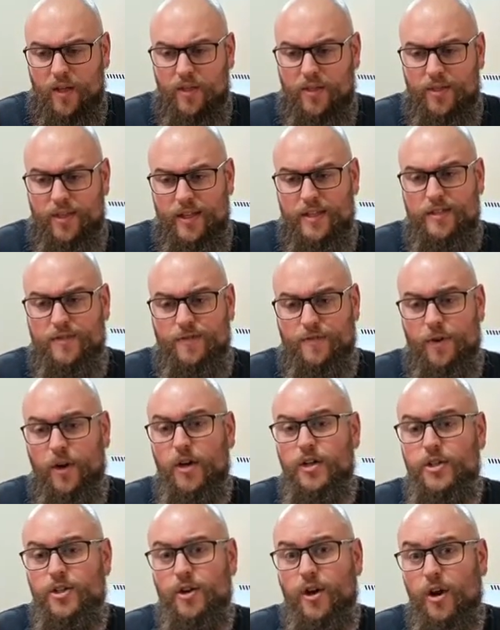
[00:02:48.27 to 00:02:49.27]
this
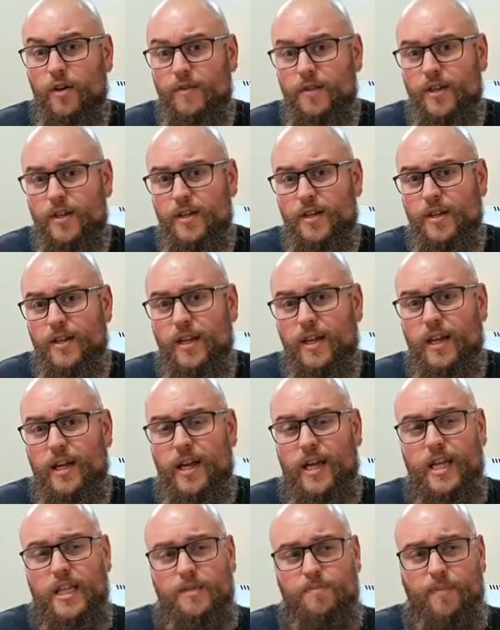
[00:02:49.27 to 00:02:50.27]
version of it
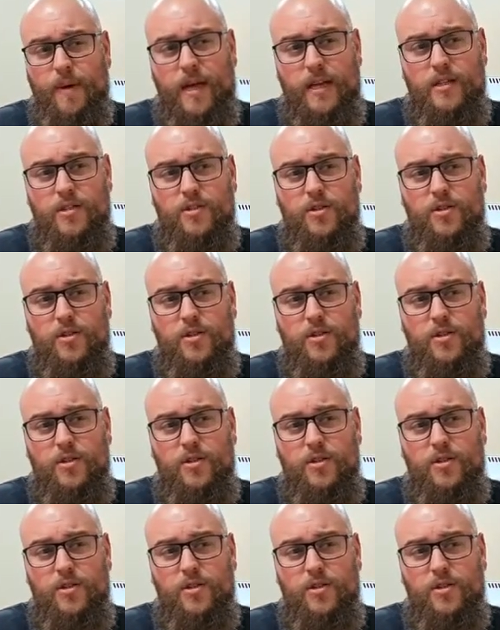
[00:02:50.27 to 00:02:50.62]
is based